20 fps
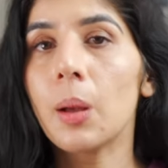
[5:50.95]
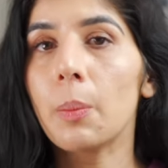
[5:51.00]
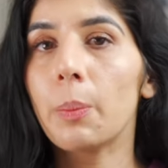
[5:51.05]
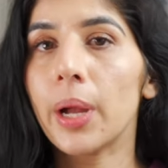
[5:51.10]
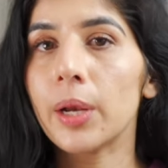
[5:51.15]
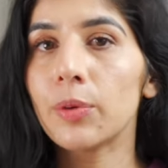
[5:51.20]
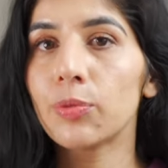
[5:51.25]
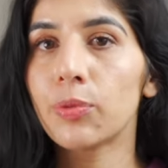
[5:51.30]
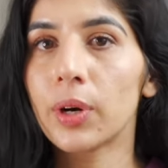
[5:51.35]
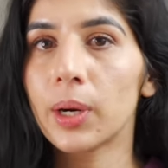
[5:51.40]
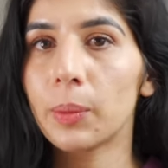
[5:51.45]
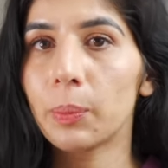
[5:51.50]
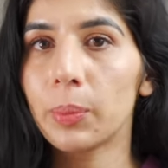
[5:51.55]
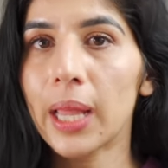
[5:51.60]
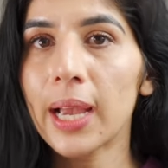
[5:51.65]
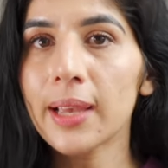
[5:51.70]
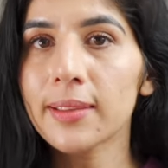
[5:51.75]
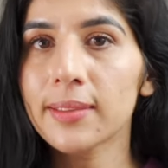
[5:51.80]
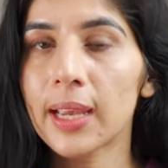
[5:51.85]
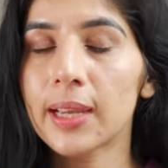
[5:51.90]
But for
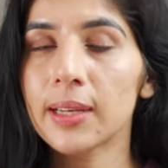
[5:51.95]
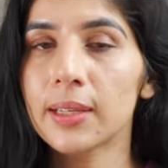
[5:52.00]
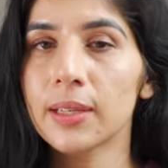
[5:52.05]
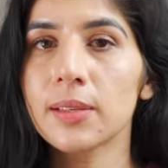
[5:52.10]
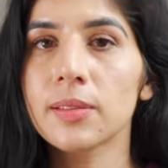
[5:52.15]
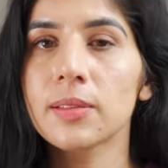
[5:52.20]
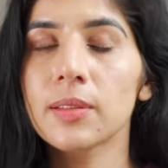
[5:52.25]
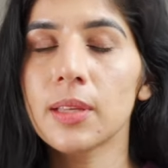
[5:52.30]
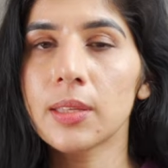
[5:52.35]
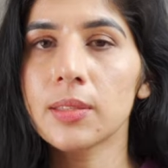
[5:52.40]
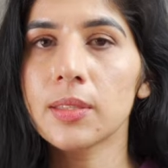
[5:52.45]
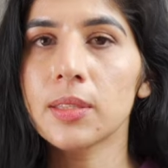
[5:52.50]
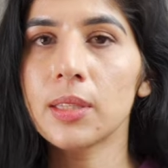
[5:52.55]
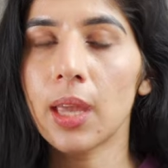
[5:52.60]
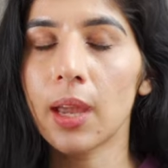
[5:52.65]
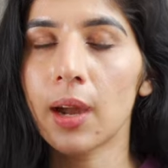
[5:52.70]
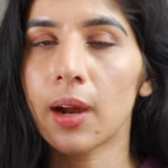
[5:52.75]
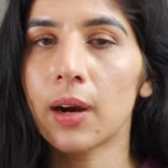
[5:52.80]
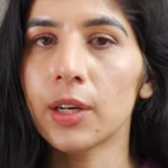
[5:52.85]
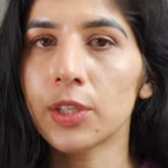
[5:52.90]
applied scientists, since
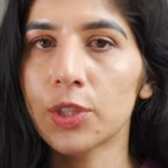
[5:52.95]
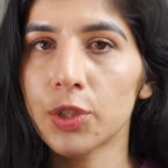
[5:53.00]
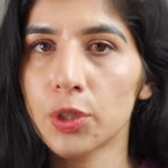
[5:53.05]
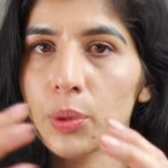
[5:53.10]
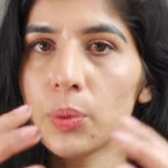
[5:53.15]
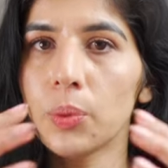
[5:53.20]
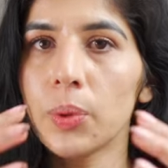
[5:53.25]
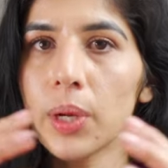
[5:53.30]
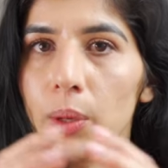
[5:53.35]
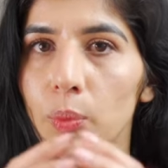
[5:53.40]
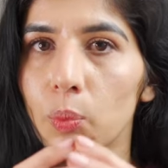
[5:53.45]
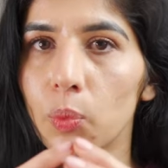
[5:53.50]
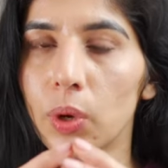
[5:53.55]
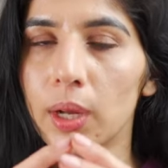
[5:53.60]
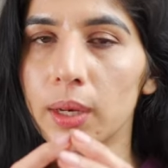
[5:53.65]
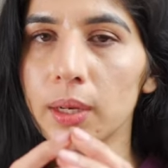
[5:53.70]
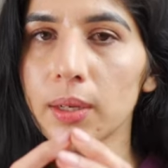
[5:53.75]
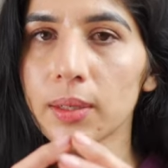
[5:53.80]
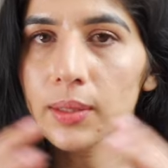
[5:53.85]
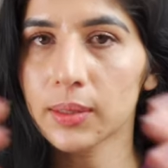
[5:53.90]
they are two in
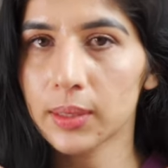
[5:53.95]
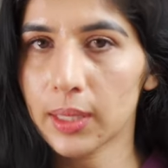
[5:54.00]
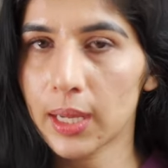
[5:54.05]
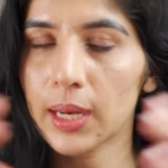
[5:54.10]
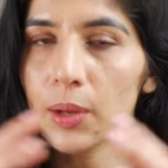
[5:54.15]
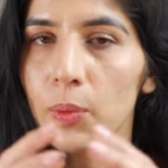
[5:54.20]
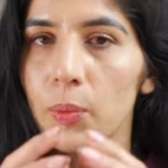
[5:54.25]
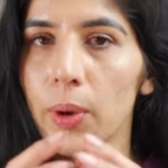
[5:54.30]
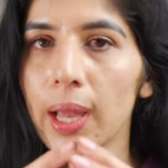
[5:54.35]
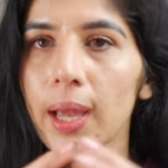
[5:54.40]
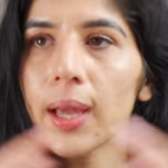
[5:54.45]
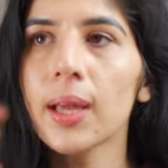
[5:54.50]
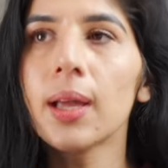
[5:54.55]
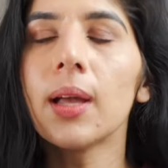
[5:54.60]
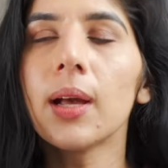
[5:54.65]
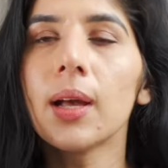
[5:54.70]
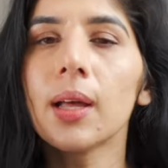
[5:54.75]
one in a way,